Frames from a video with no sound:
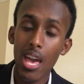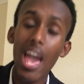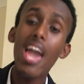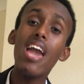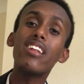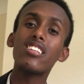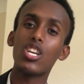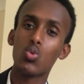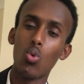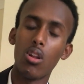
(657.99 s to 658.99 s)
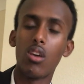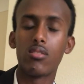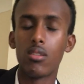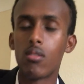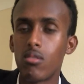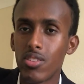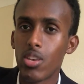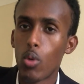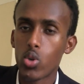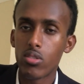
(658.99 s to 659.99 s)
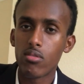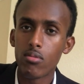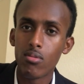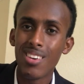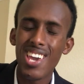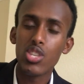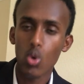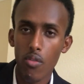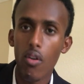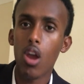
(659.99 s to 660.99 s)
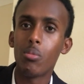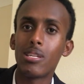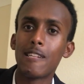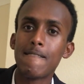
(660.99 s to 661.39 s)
And guess what, lastly? It's emotions. It's your environment.